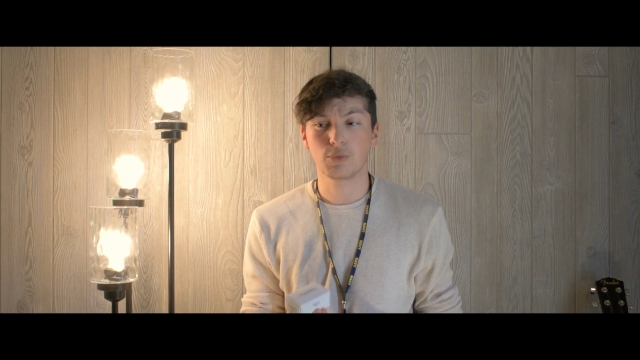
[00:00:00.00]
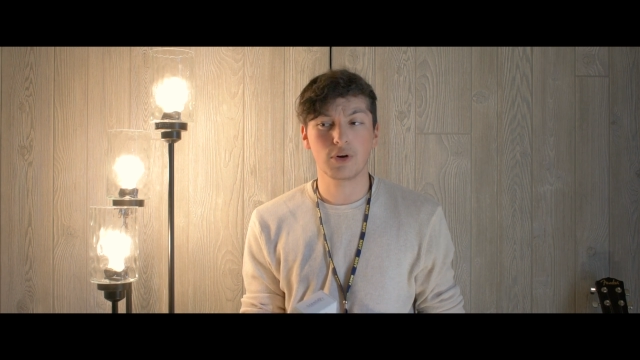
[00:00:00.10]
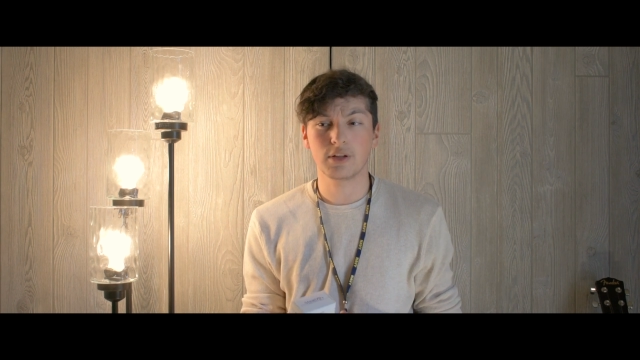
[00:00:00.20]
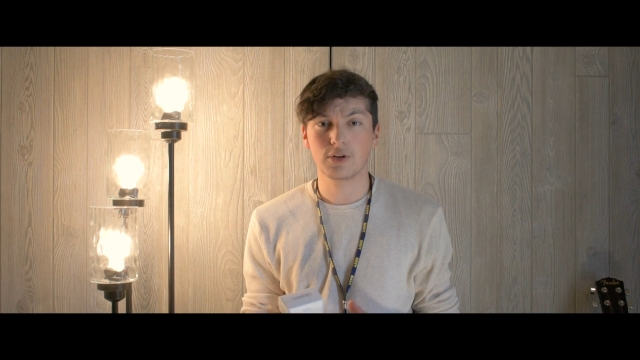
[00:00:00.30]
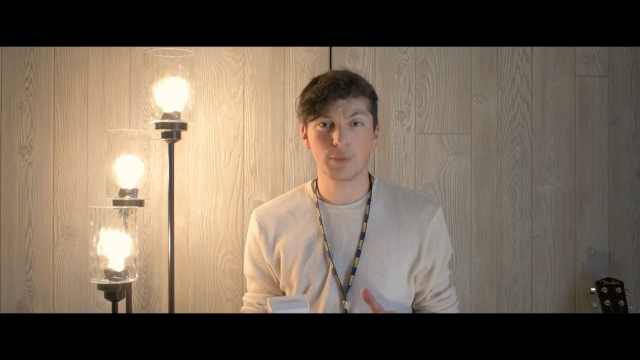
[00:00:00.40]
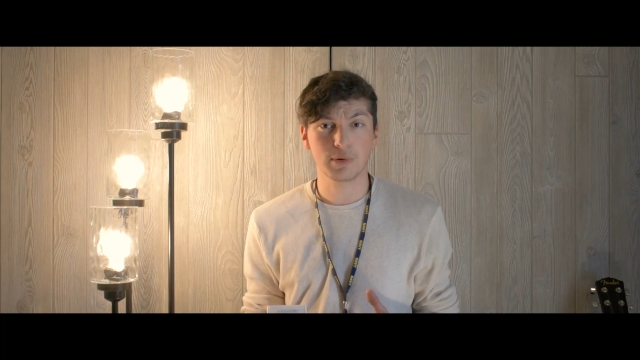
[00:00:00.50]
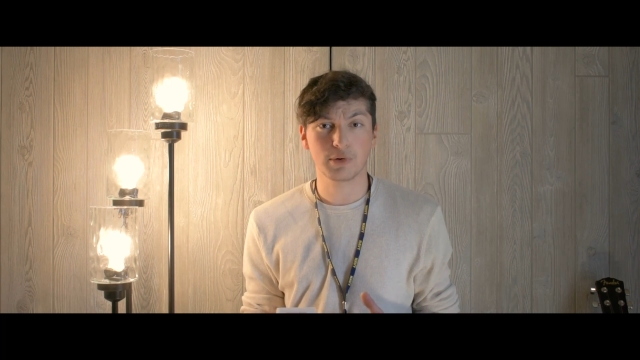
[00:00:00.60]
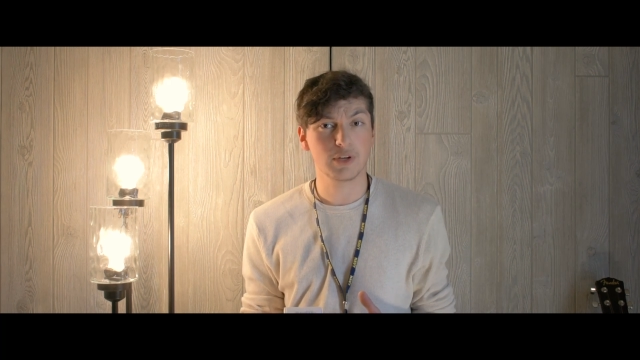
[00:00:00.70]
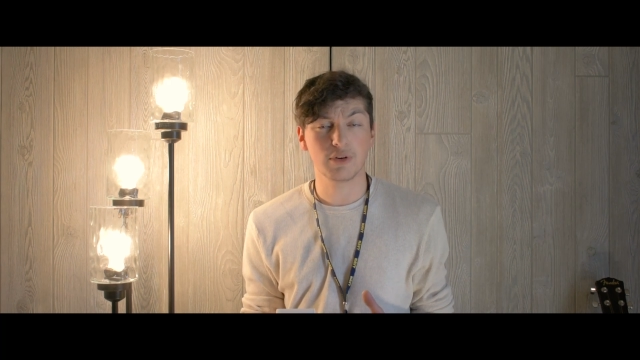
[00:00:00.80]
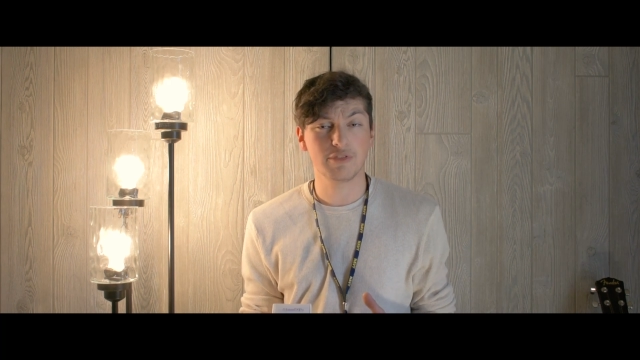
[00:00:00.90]
we're at
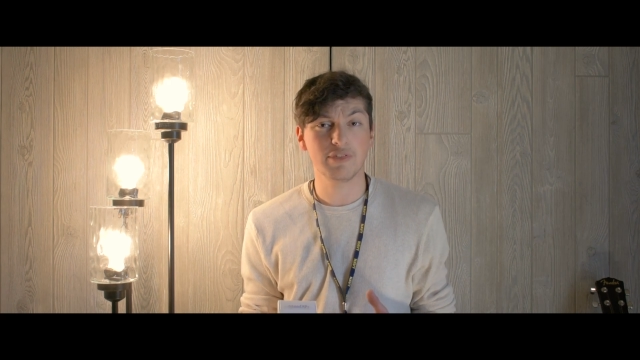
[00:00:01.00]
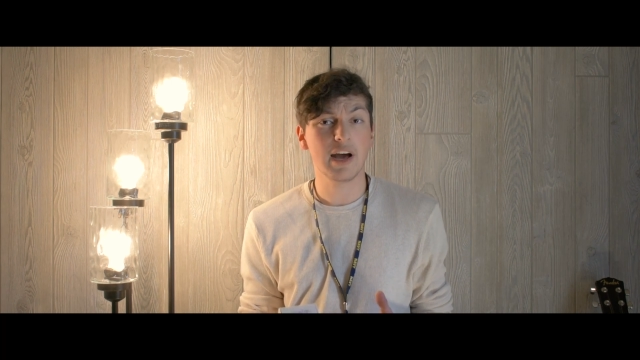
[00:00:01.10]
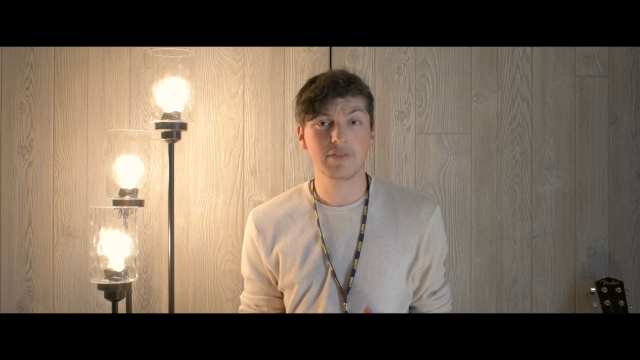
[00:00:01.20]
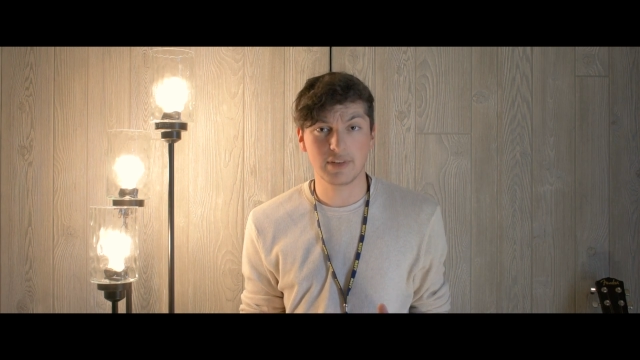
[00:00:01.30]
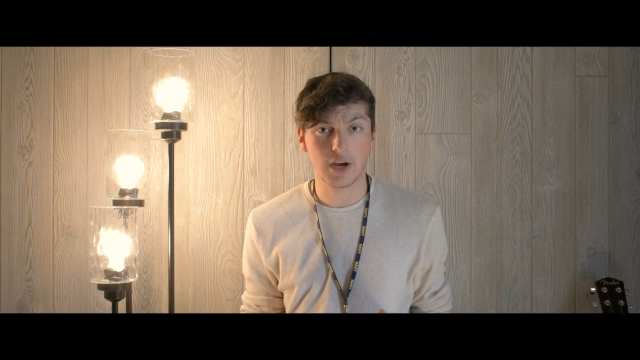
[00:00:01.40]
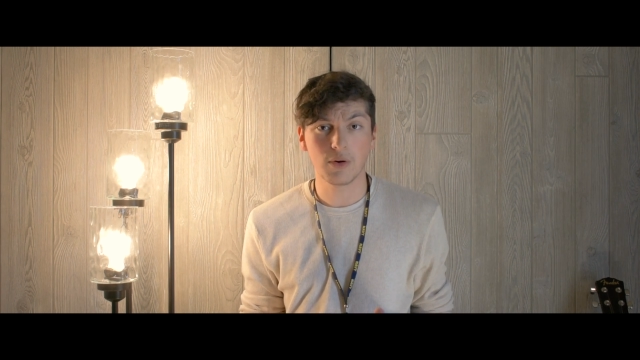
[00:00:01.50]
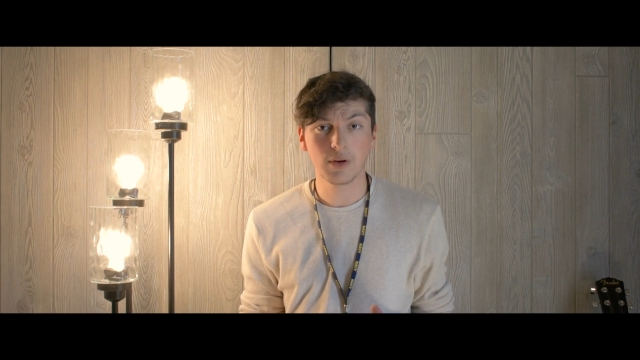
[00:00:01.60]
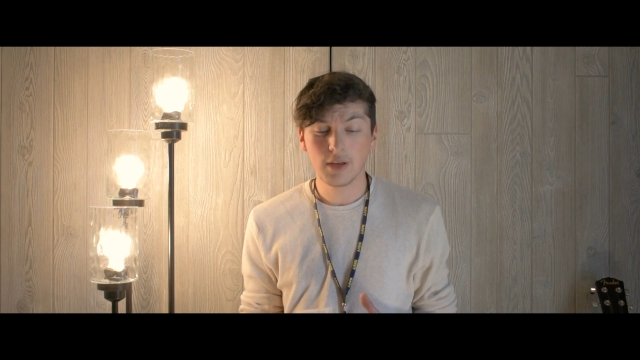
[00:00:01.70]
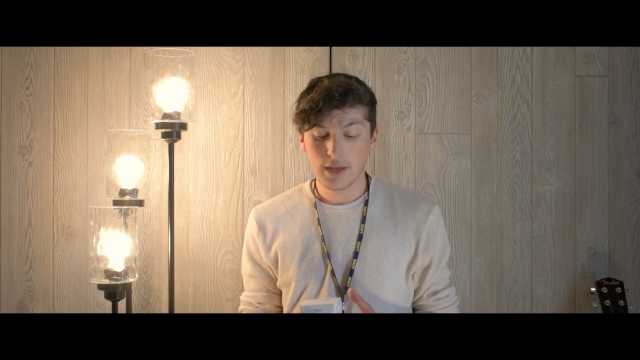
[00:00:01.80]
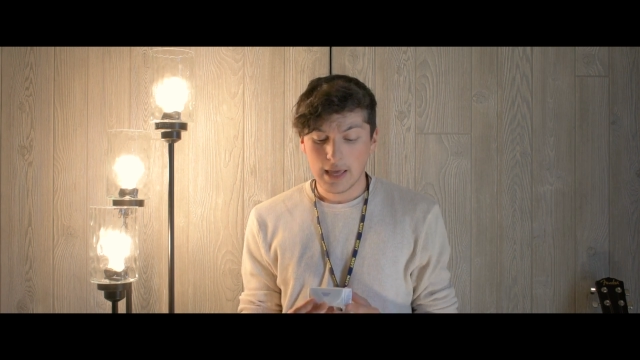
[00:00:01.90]
GoPro Hero 5 now.